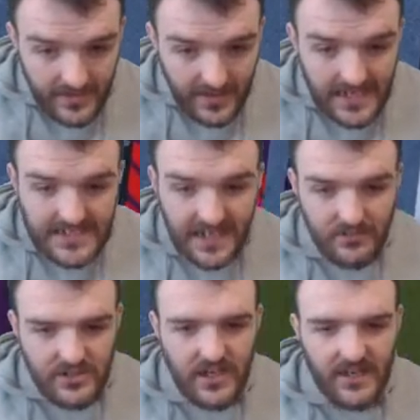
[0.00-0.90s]
As that
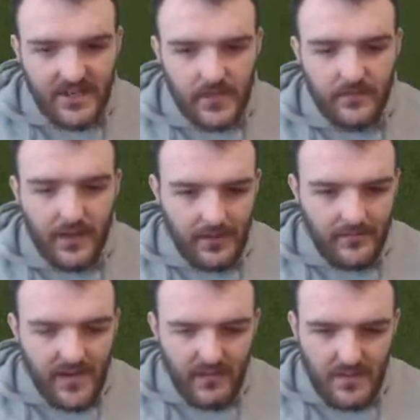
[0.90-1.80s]
was, yeah, that was very,
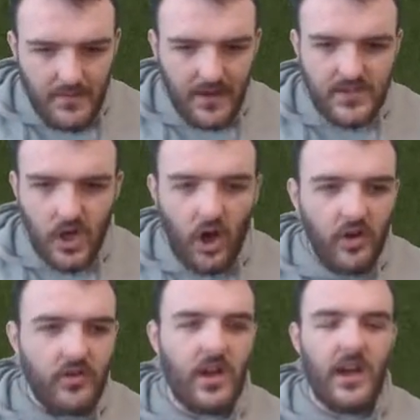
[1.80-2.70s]
very much
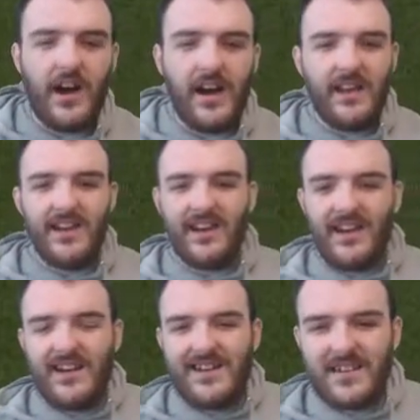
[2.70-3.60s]
on the line.
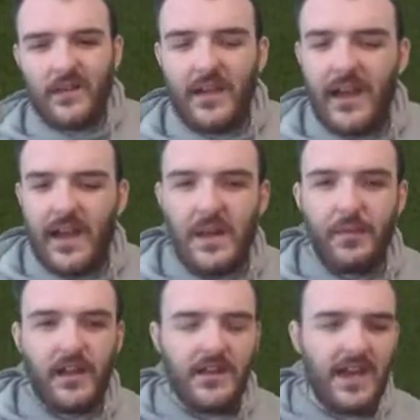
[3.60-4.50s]
I don't think
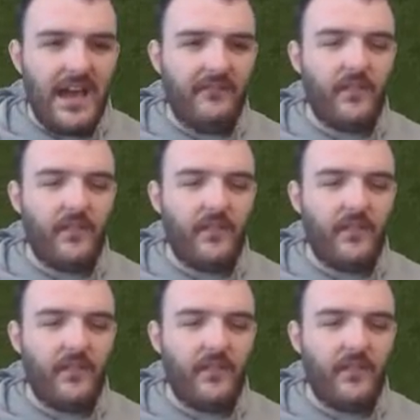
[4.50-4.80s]
anybody ever